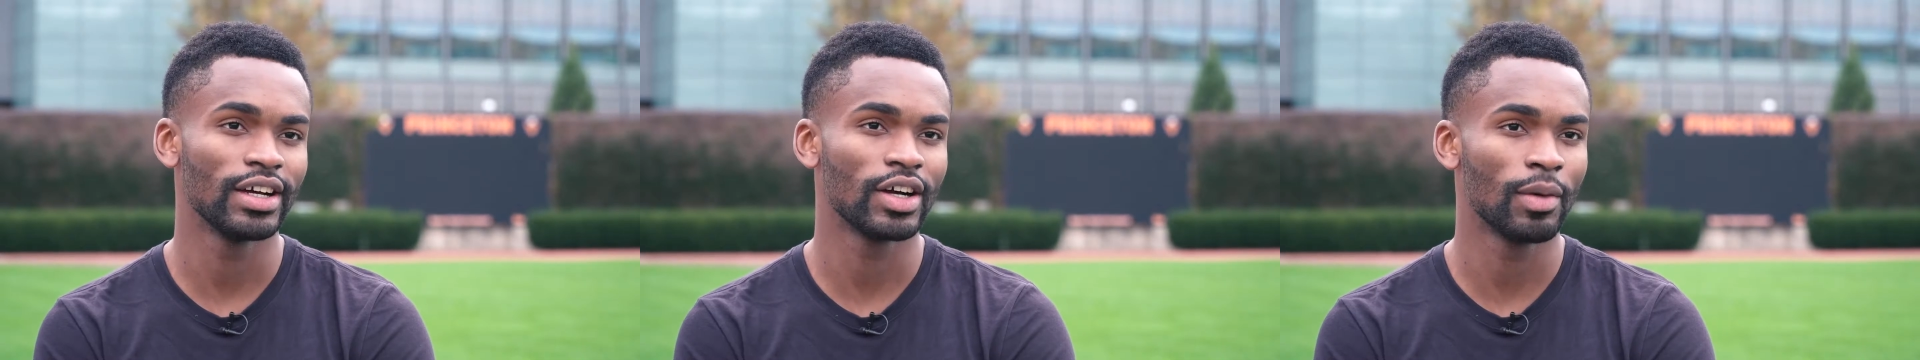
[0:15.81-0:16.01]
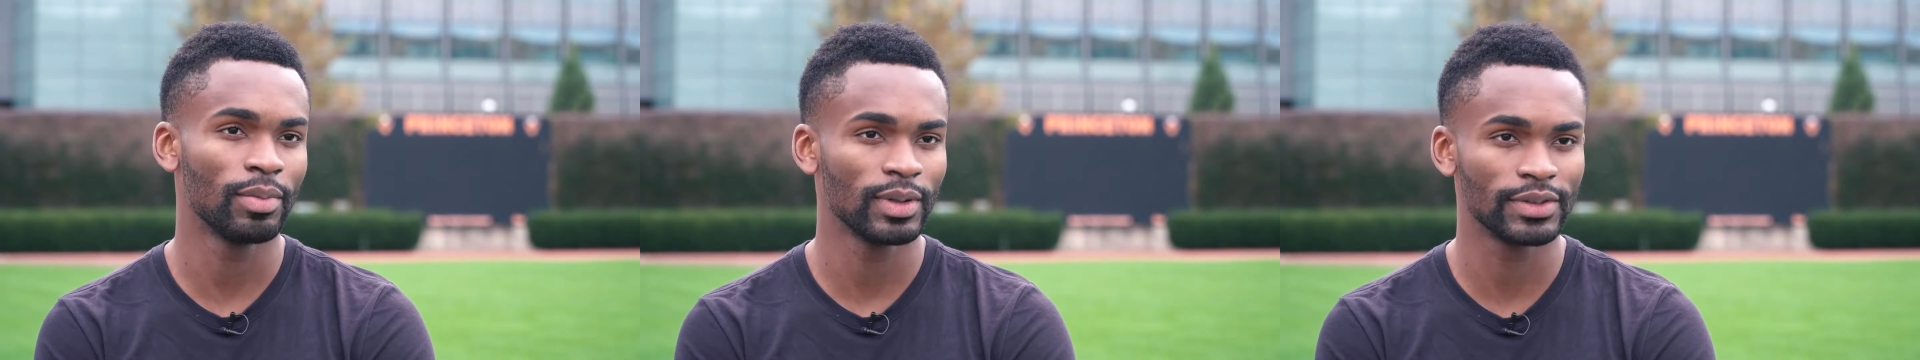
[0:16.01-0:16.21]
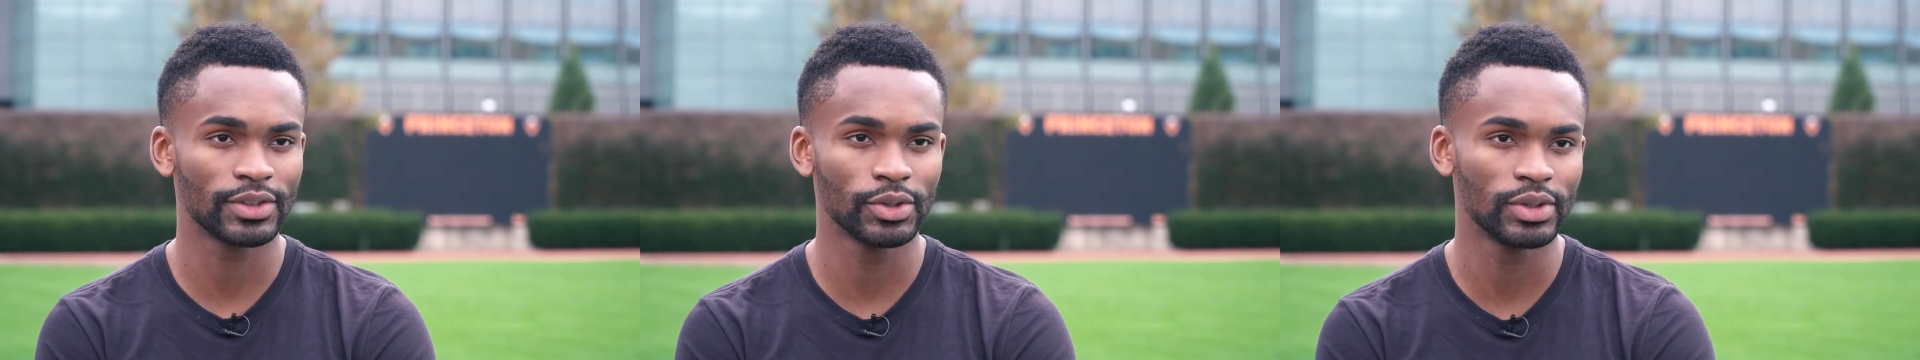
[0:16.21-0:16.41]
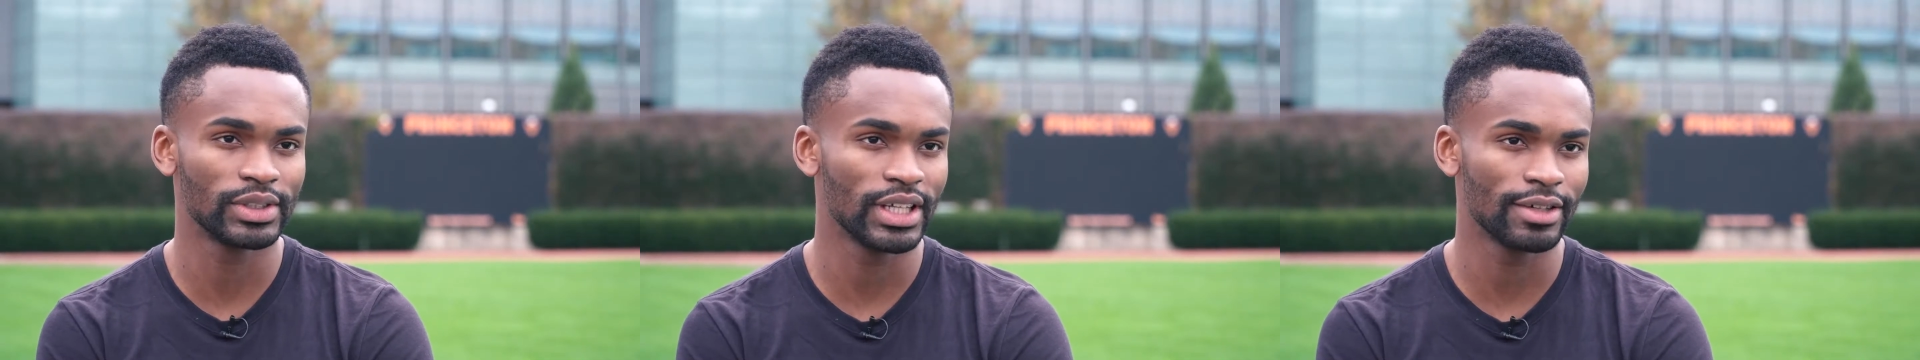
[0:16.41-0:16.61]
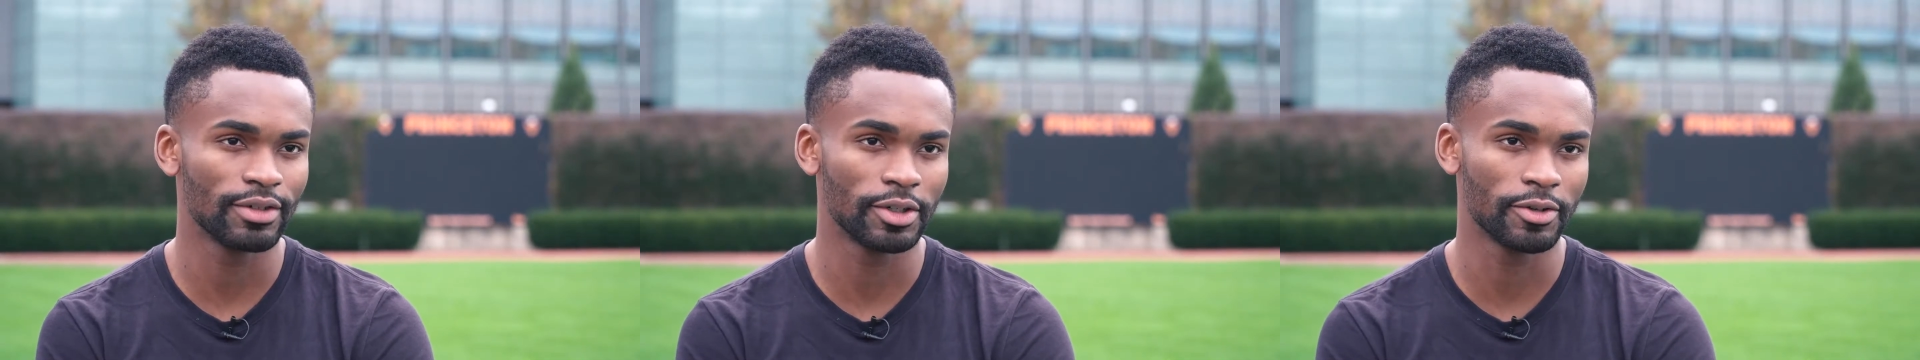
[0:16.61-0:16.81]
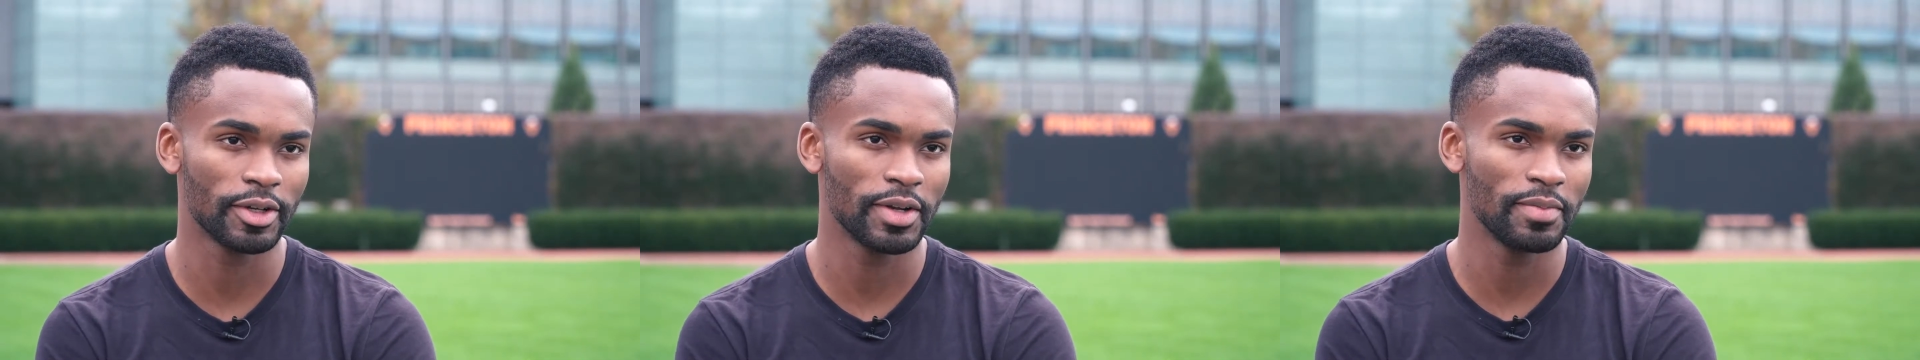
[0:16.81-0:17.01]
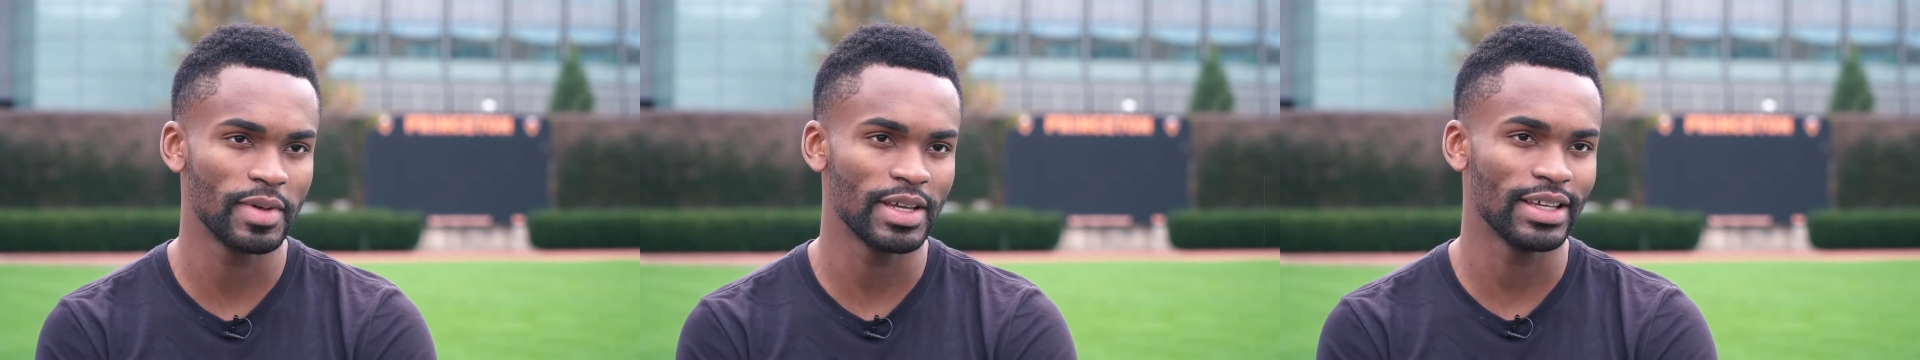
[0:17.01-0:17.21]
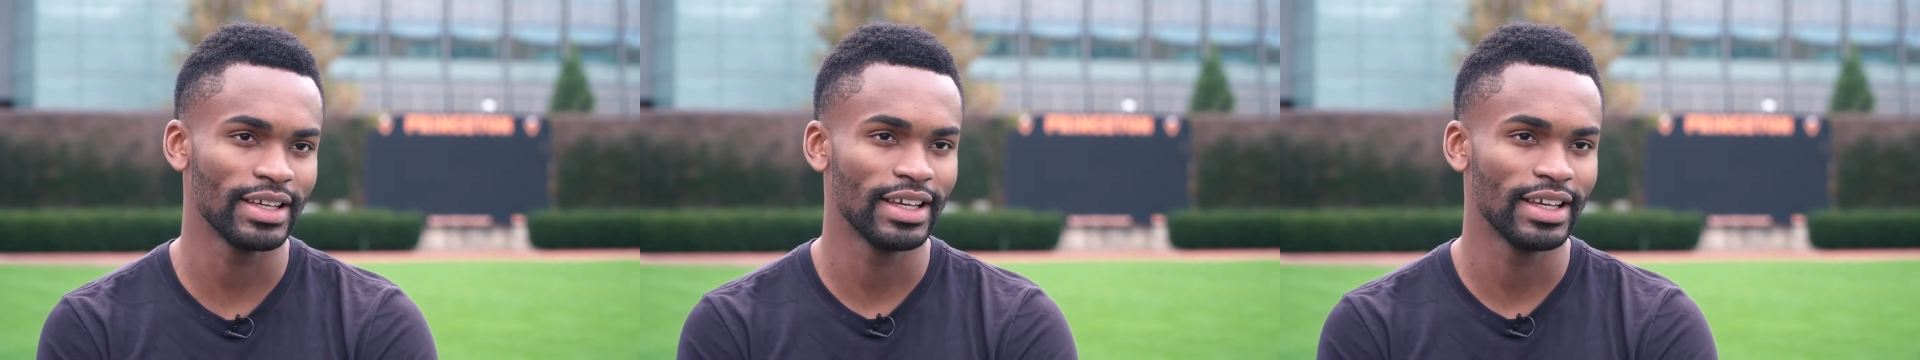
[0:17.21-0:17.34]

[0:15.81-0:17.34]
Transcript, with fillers: a couple of schools started recruiting me.